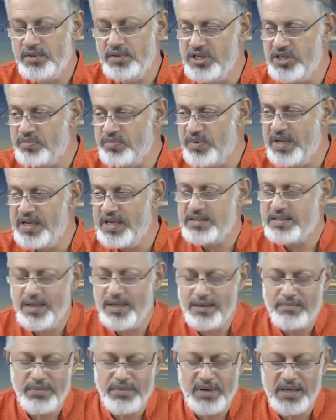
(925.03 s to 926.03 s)
this place,
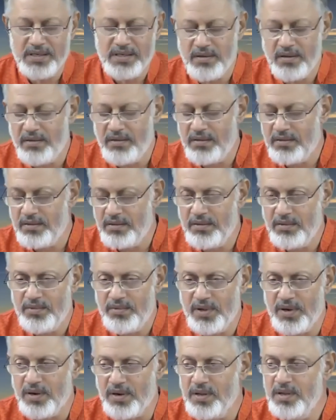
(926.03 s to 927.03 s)
that place, all
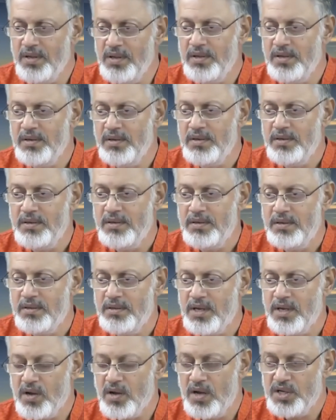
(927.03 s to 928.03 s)
over
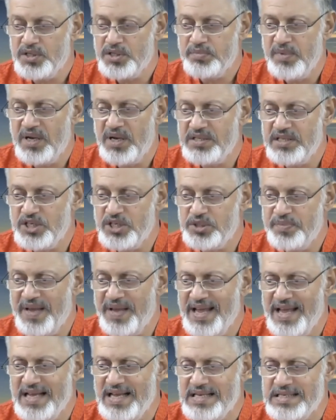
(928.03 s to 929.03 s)
the cosmos, the
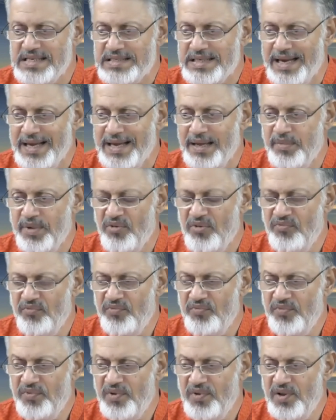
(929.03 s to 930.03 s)
space, time,
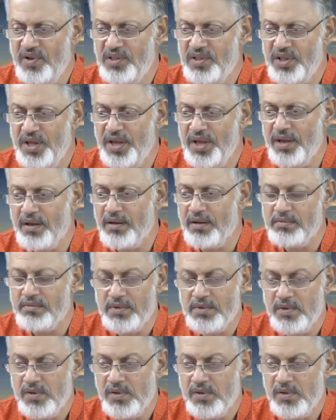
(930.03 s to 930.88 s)
everything